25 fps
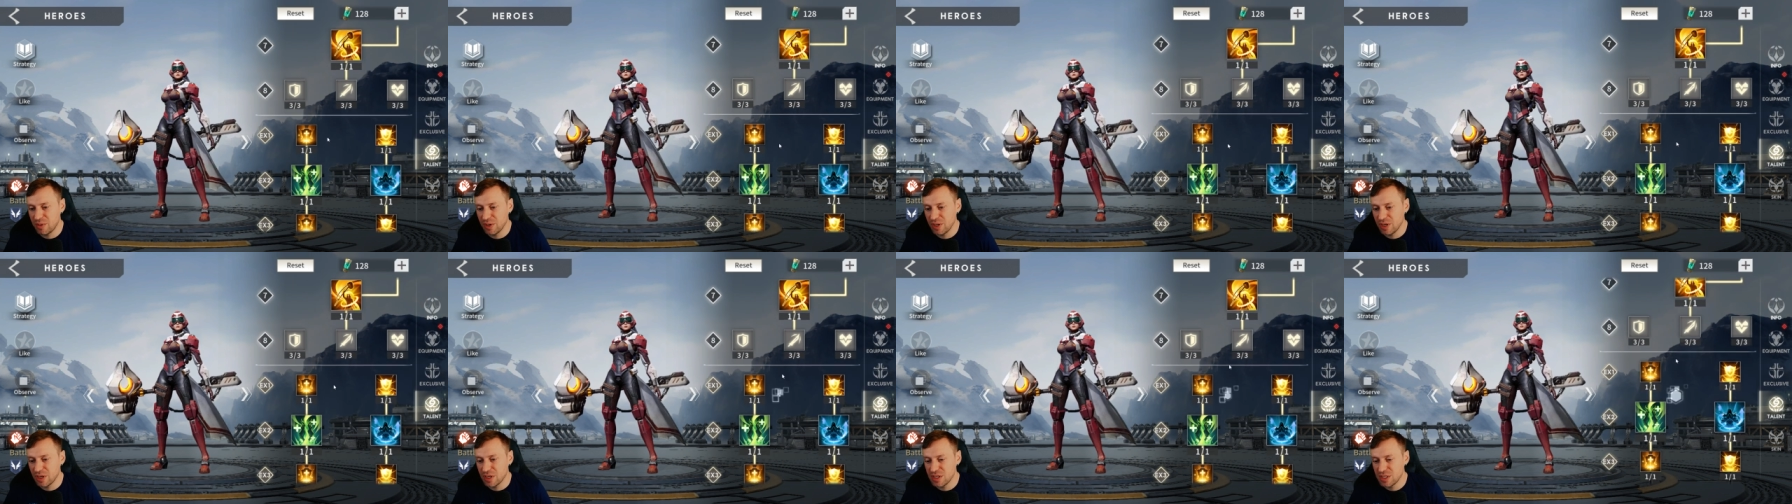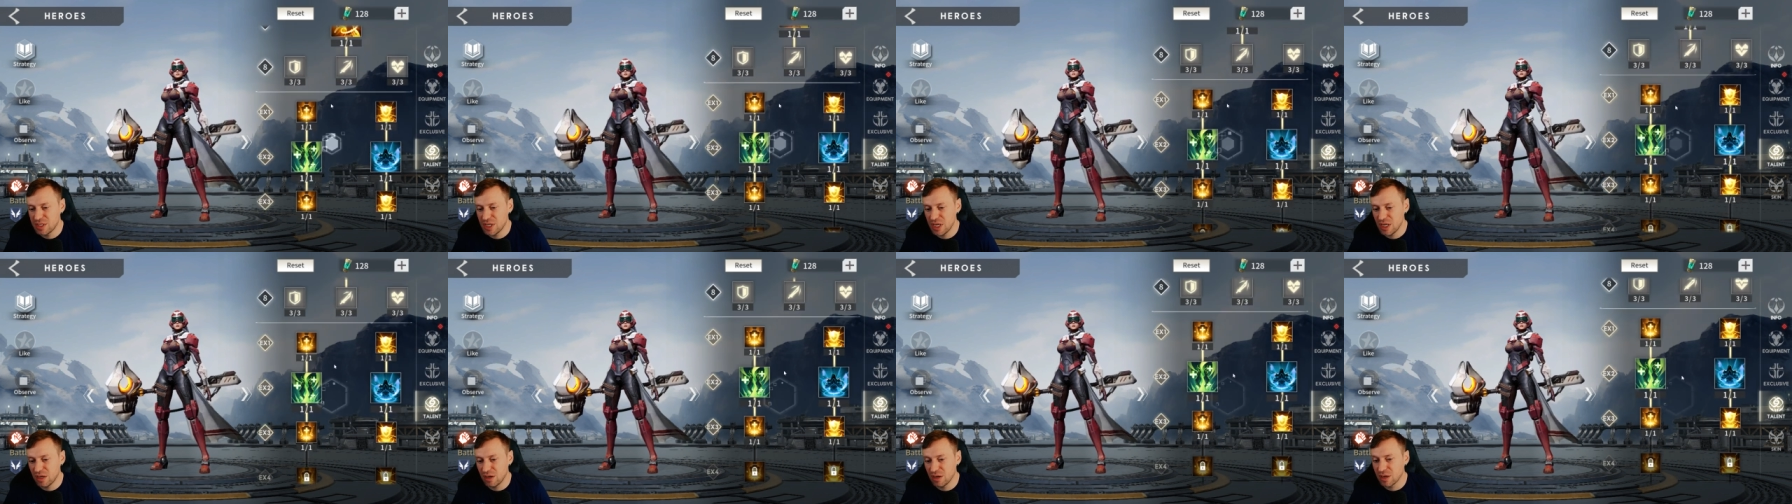But you can
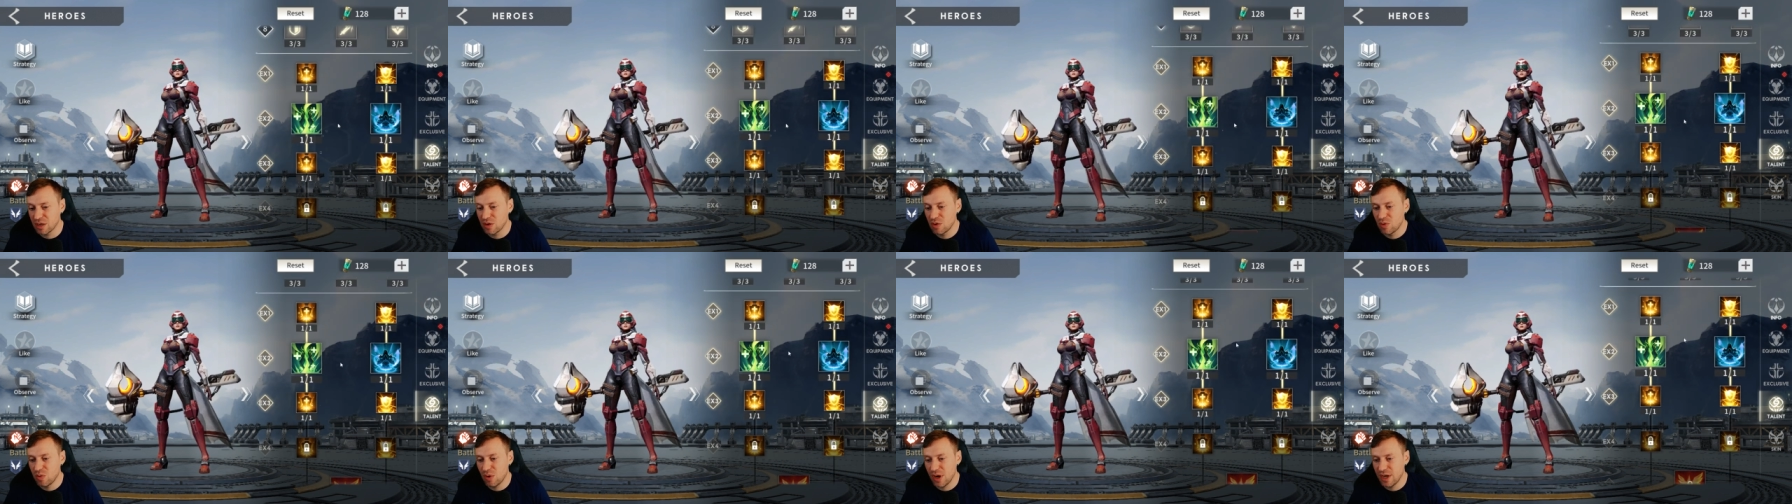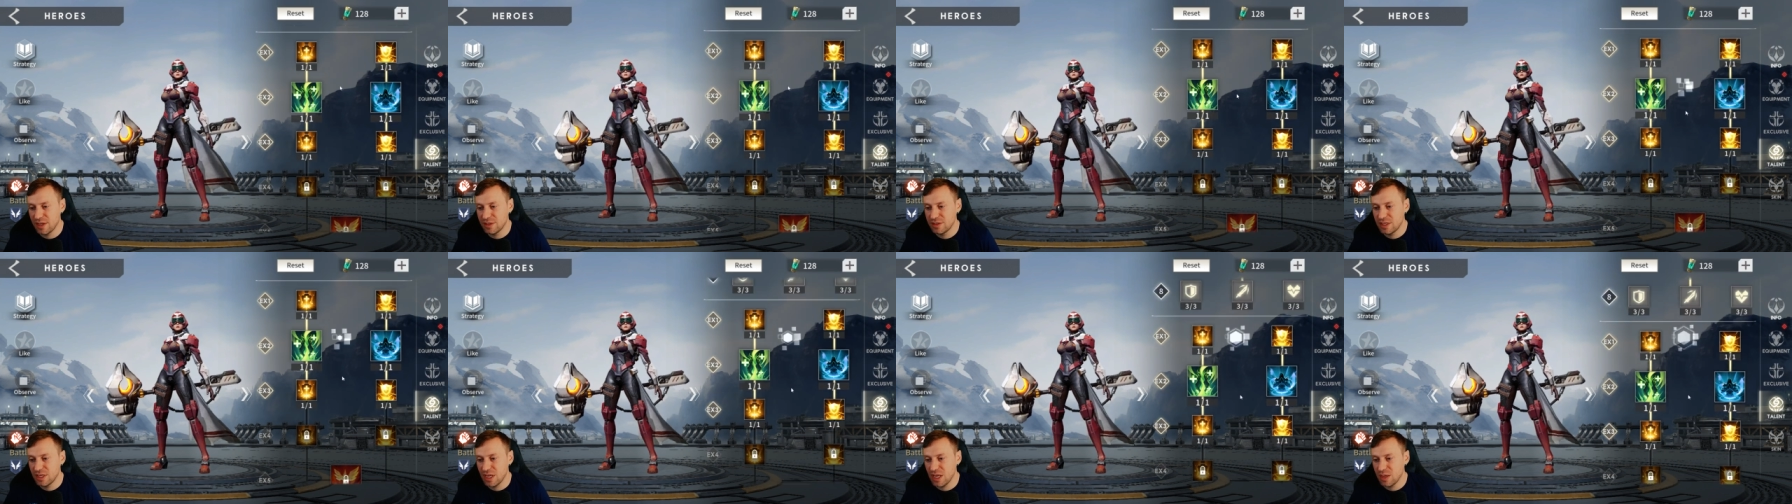see like
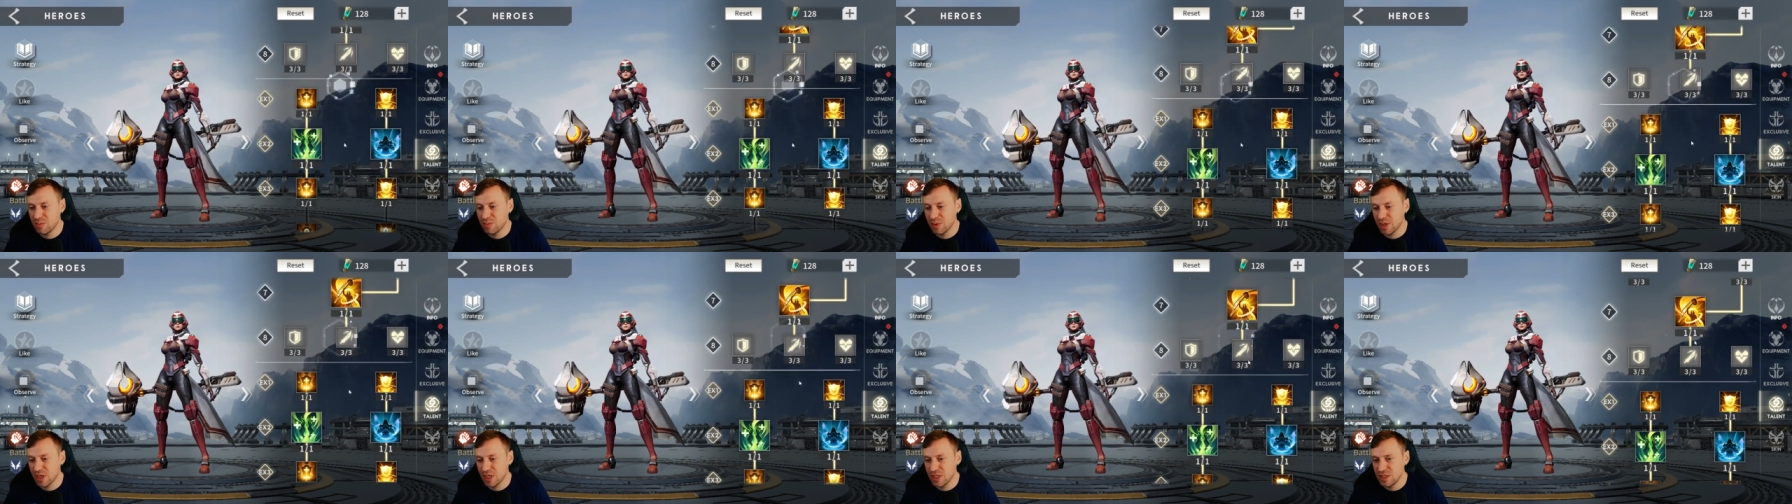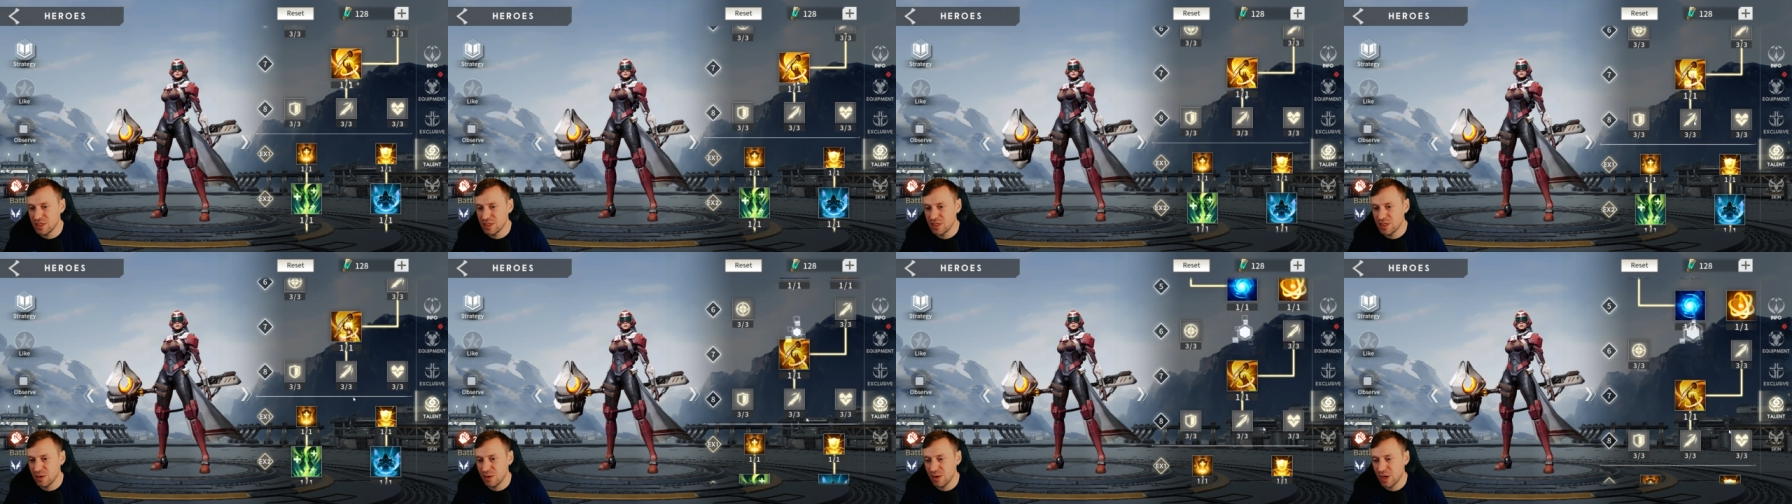quite deep
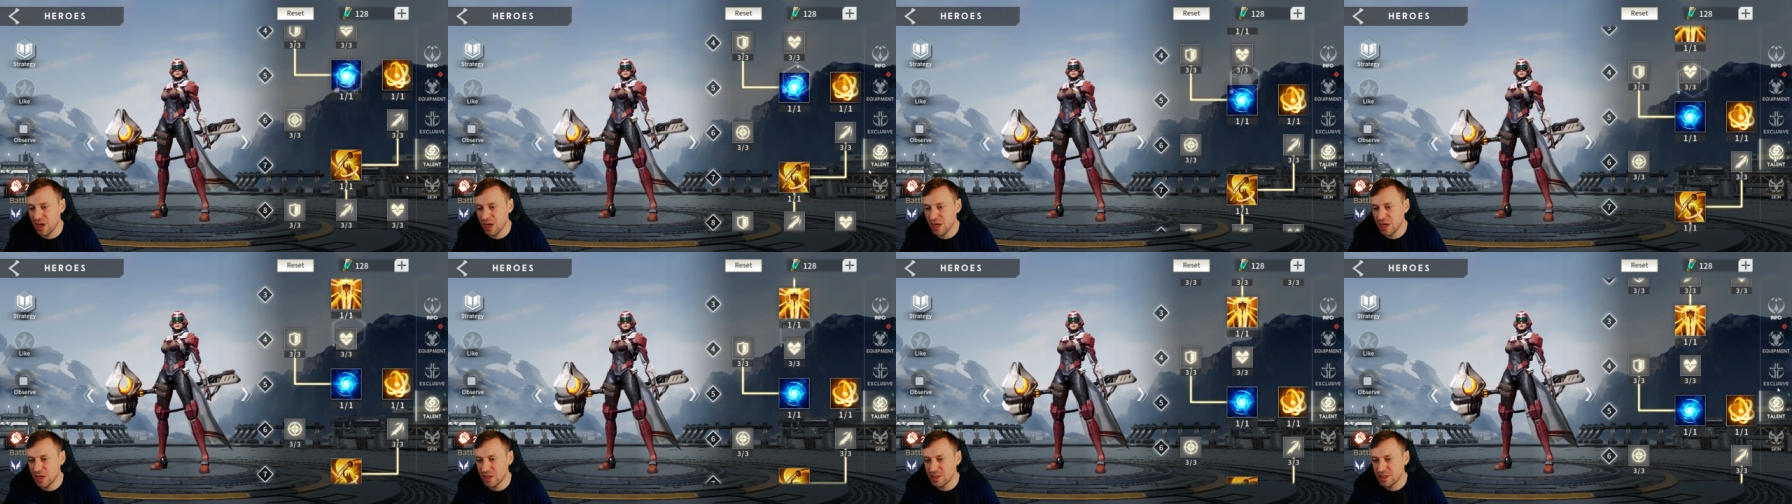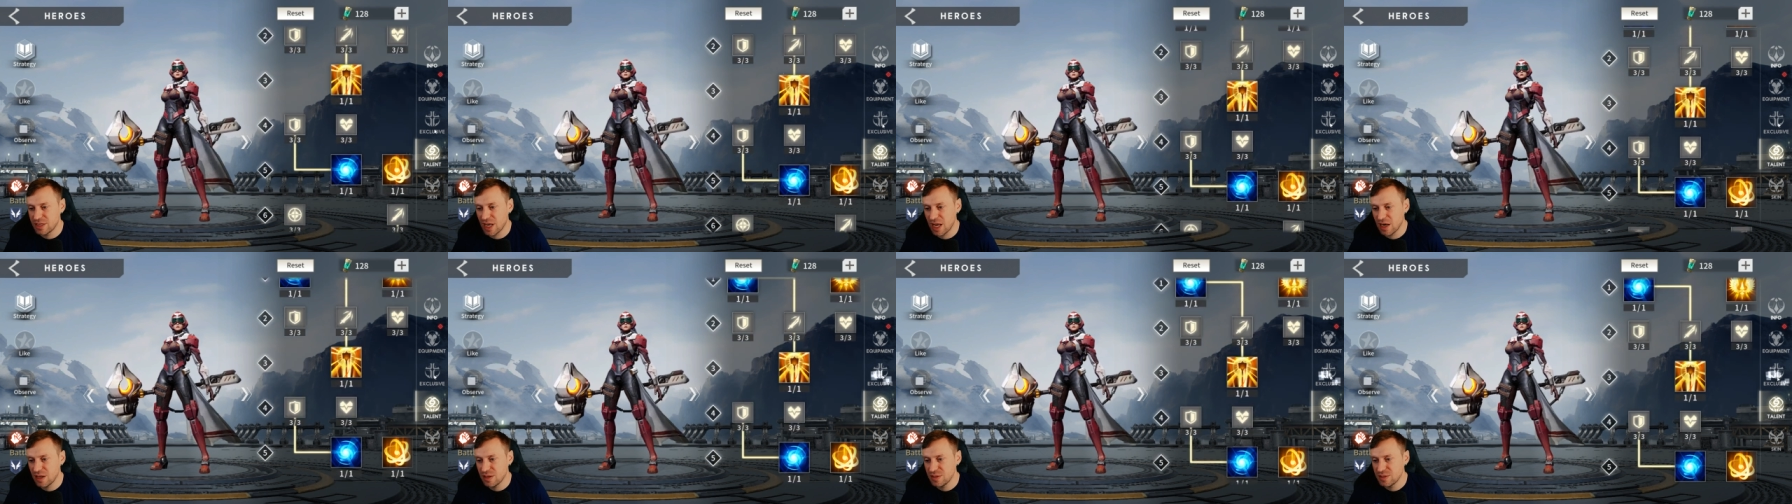into her
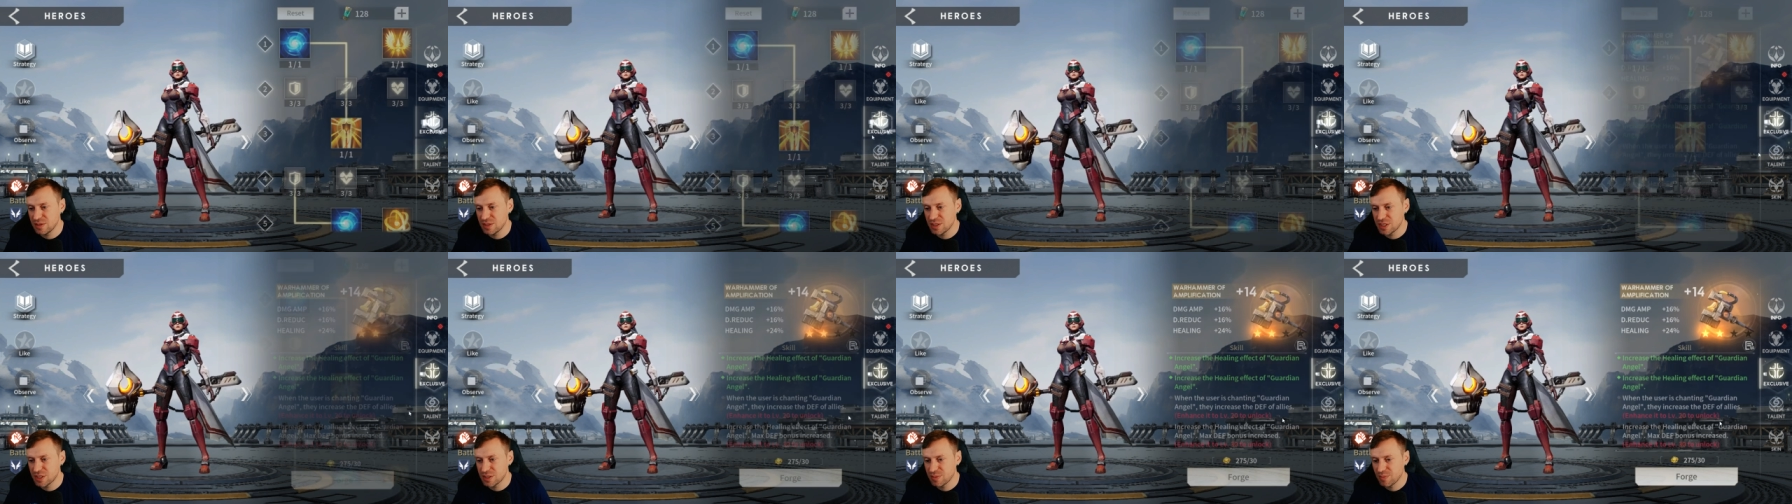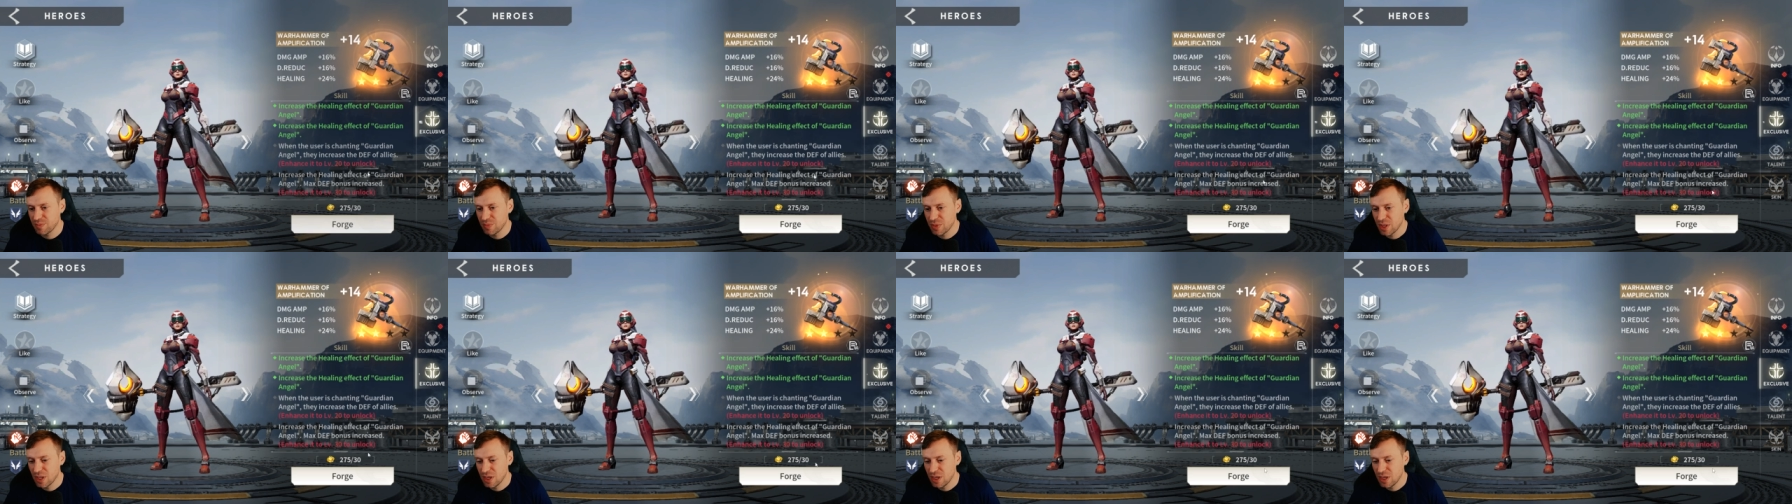talents,